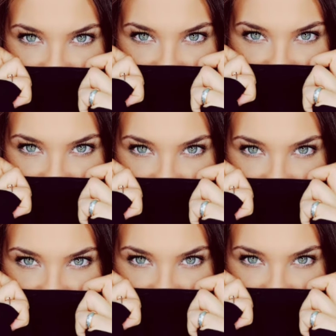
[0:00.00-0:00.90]
and a lot
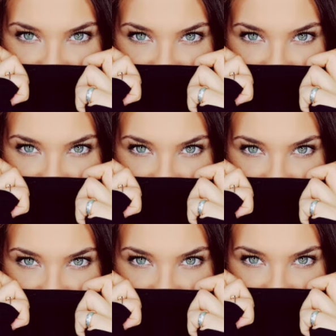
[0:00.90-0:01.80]
of times
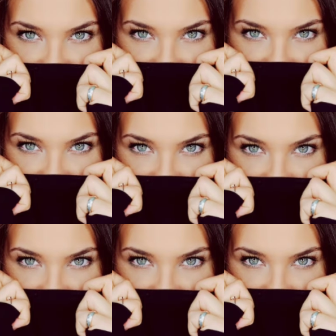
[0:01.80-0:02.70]
we run
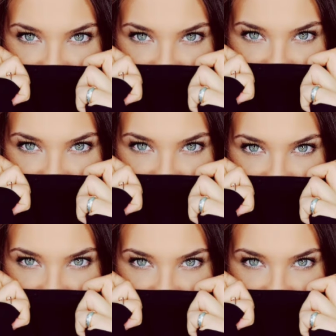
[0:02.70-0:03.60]
away from what God
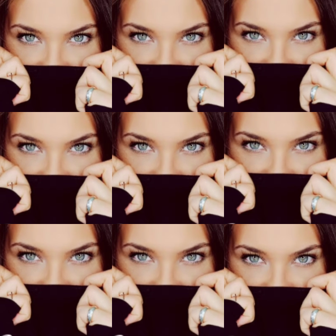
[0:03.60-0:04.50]
has called us to do
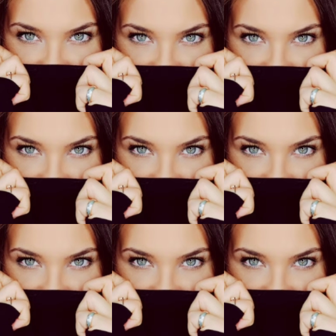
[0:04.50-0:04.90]
because